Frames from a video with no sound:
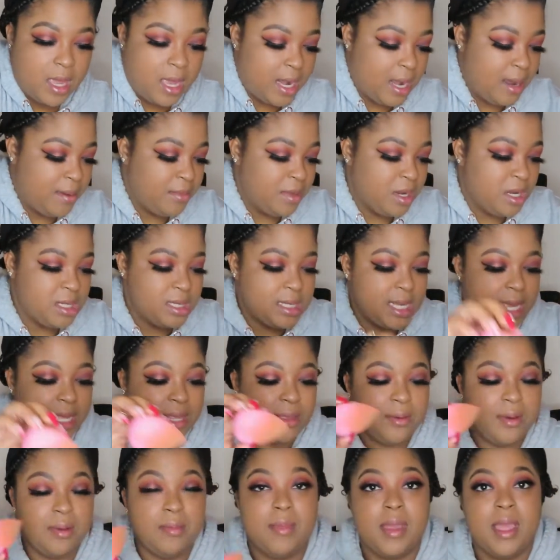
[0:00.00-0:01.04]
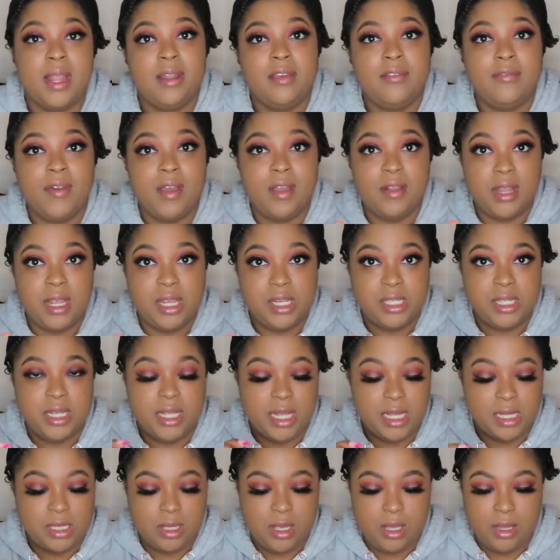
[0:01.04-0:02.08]
And I'm going to take the remaining
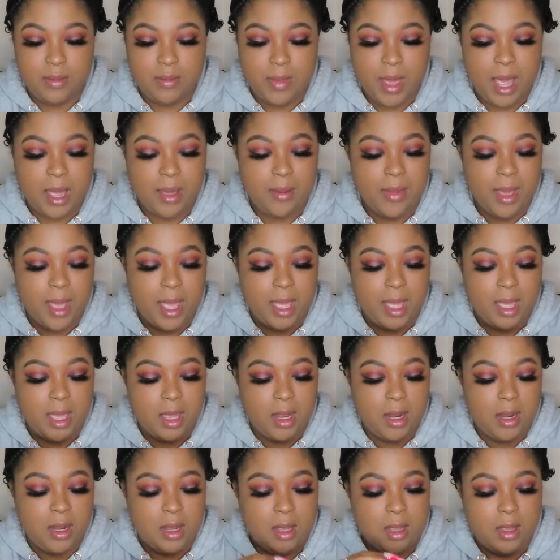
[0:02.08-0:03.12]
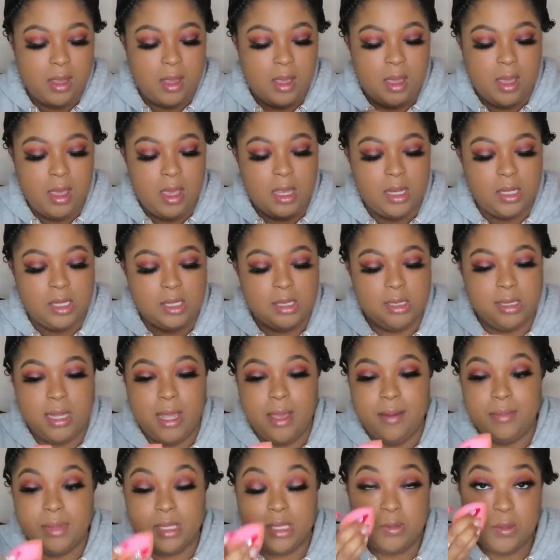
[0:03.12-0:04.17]
foundation that's on the back of my hand and just
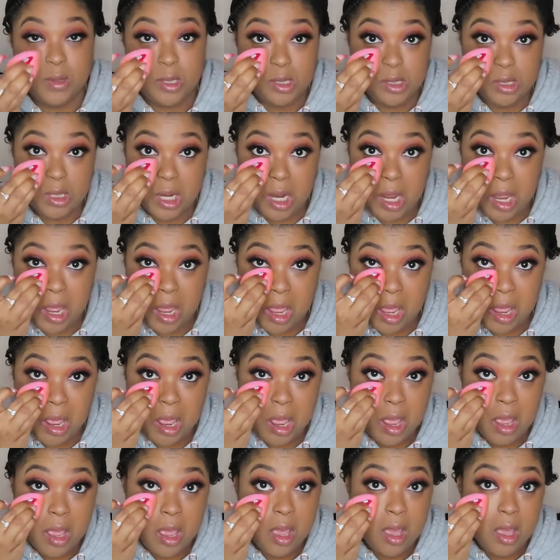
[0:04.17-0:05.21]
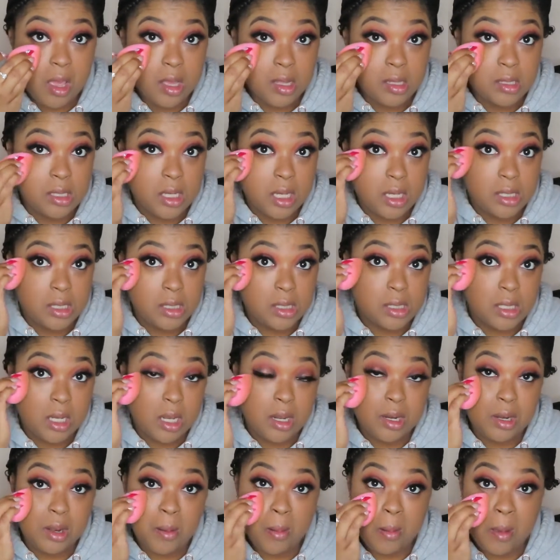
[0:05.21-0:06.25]
dab my sponge in it and touch
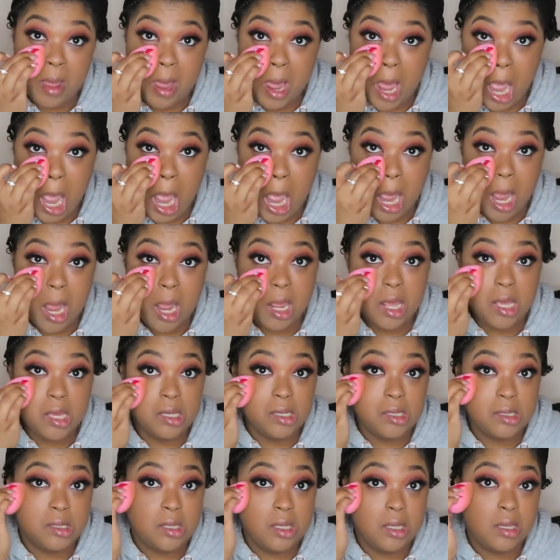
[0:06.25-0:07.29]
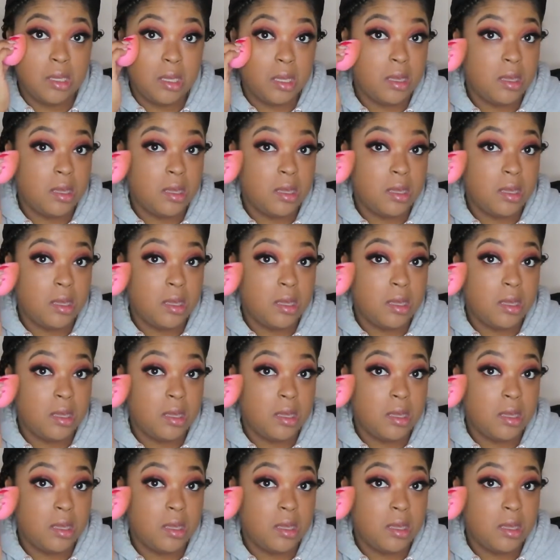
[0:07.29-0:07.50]
under my eyes